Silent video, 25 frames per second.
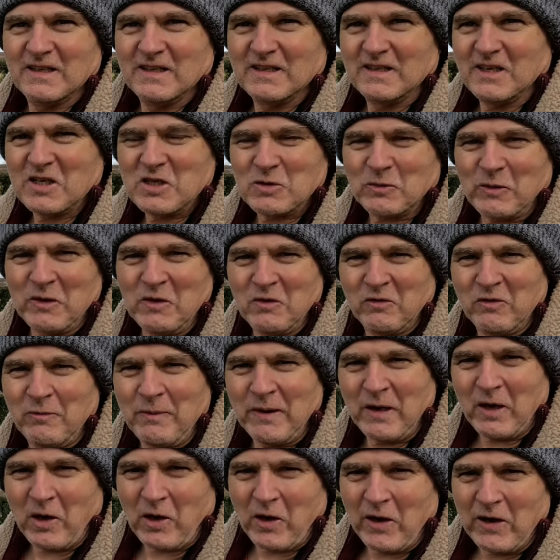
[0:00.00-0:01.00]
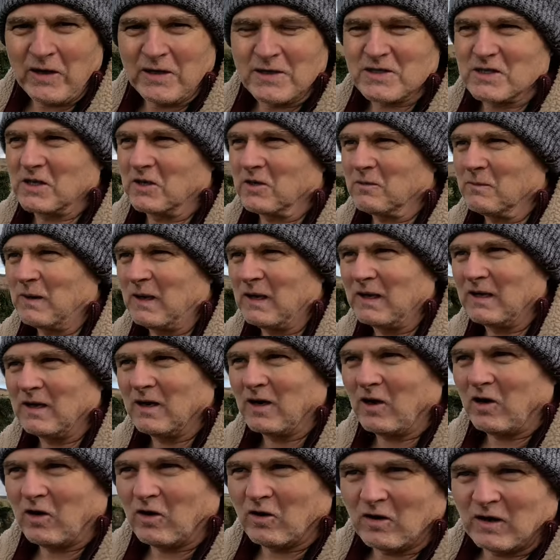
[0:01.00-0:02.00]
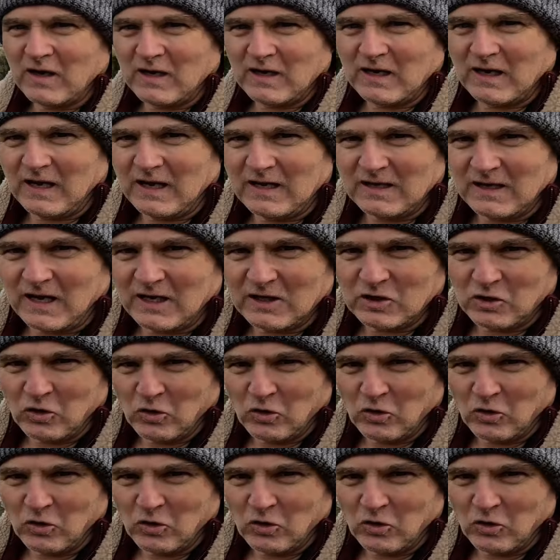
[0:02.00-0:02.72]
this is what I love about Ireland, you know what I mean, or, eh, and, and